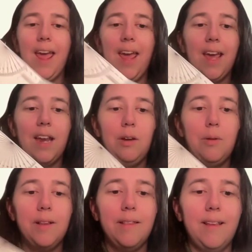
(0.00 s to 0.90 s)
and you
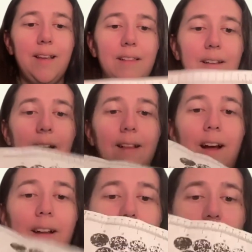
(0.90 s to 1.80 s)
can see it's got
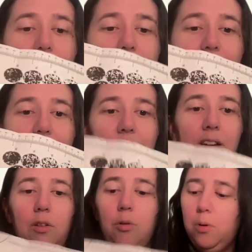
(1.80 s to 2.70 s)
lots of
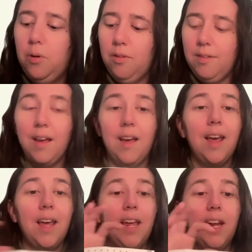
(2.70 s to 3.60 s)
fantastic tools,
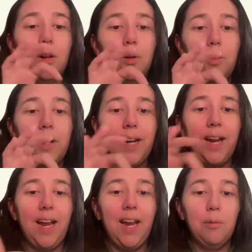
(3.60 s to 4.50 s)
including
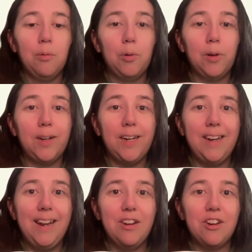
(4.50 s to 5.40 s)
a ruler in
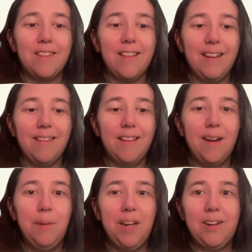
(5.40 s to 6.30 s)
inches and
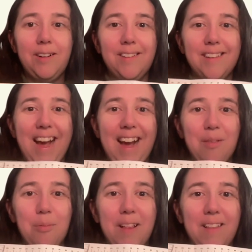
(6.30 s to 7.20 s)
centimeters,
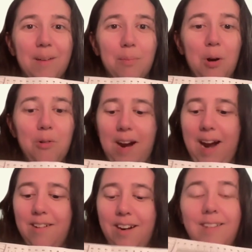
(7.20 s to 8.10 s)
as well as a
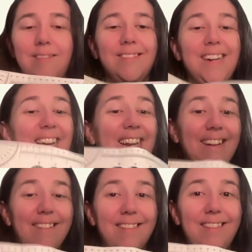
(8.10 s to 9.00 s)
protractor.
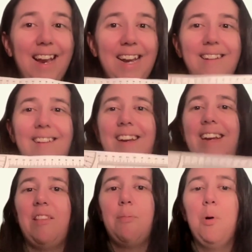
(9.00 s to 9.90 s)
It's light,
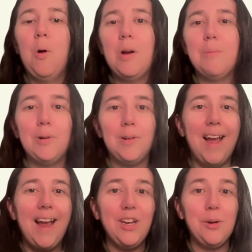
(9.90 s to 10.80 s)
it's portable,
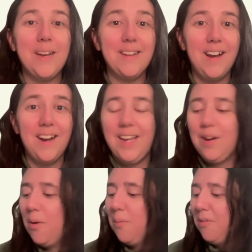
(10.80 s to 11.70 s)
and you can tuck
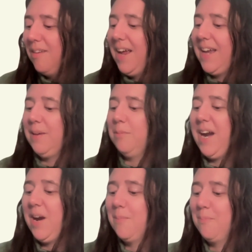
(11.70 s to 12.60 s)
it almost
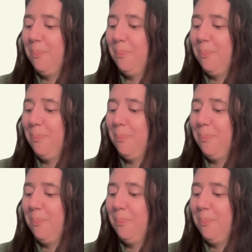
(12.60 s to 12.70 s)
anywhere.